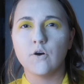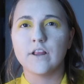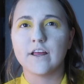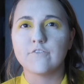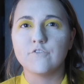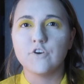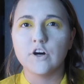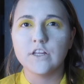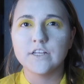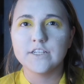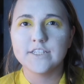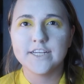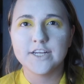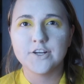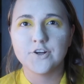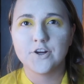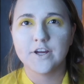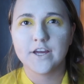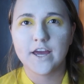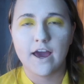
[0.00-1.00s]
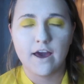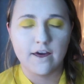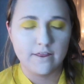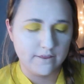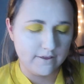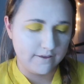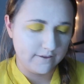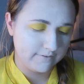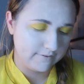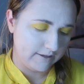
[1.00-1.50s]
like volunteering at
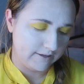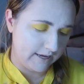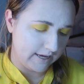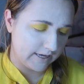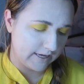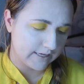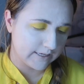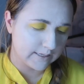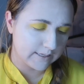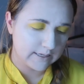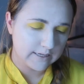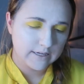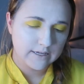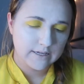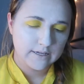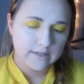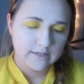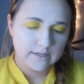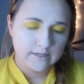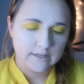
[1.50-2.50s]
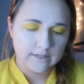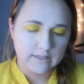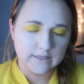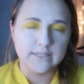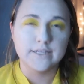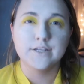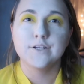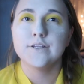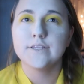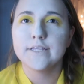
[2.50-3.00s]
this like
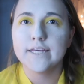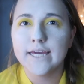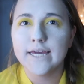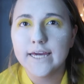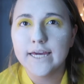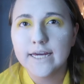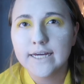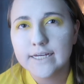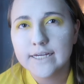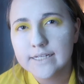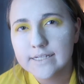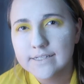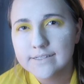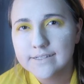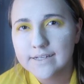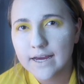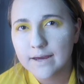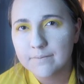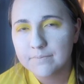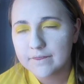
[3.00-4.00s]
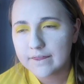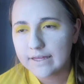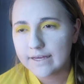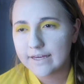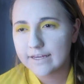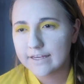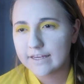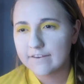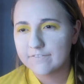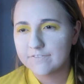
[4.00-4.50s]
little league type
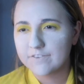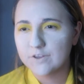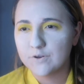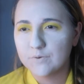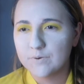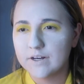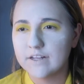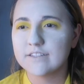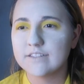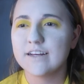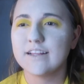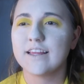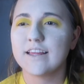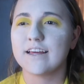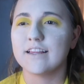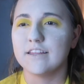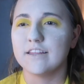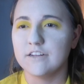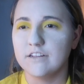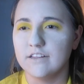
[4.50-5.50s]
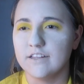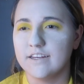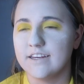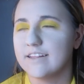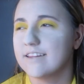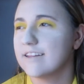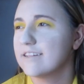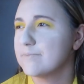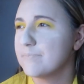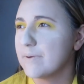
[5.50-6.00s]
thing, if you will. It's not like a little
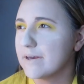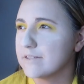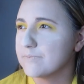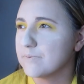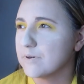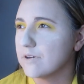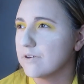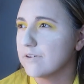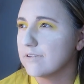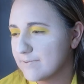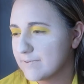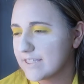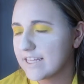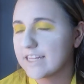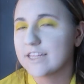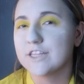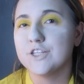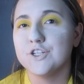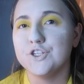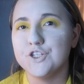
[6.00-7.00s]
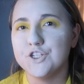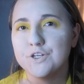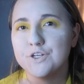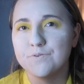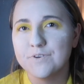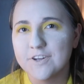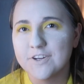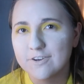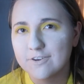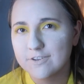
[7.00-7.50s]
league, that's baseball. It's almost like the
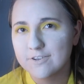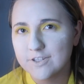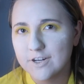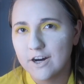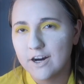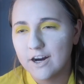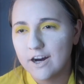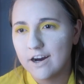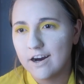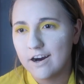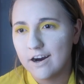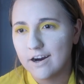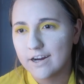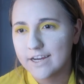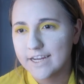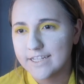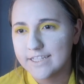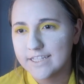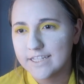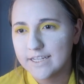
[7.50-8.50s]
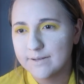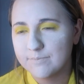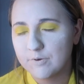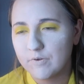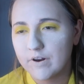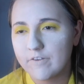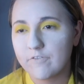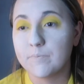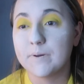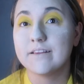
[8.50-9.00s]
junior hockey team or
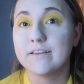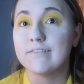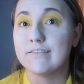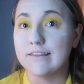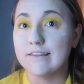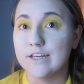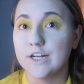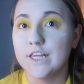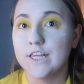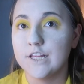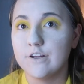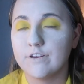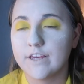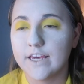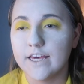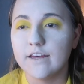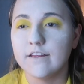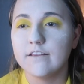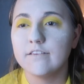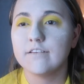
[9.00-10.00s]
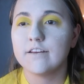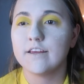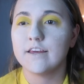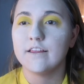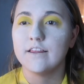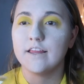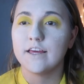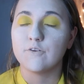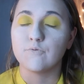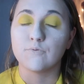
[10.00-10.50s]
whatever, but it's little kids, and
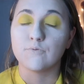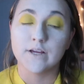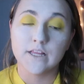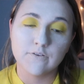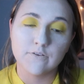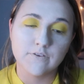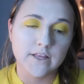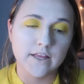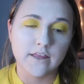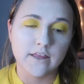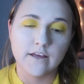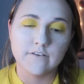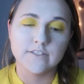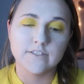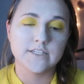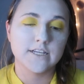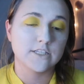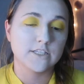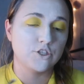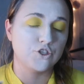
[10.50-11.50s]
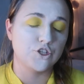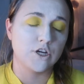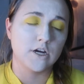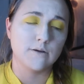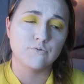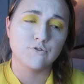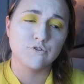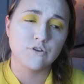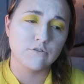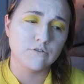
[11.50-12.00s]
he like really loves it. Takes his
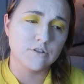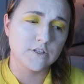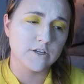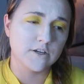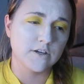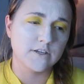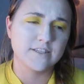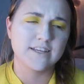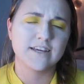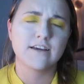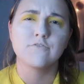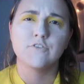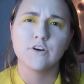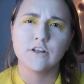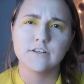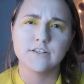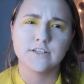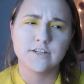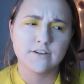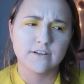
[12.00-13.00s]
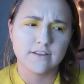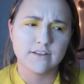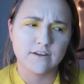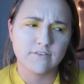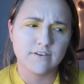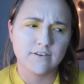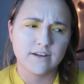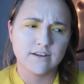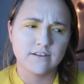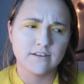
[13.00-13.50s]
job so serious. It's like a volunteering thing,
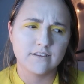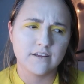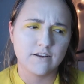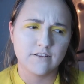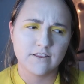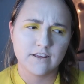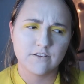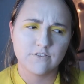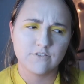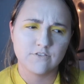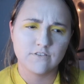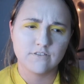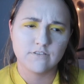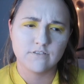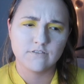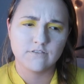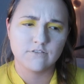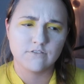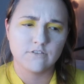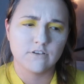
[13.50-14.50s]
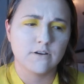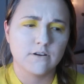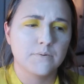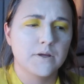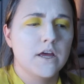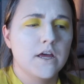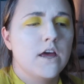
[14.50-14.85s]
right? I don't think it's a job,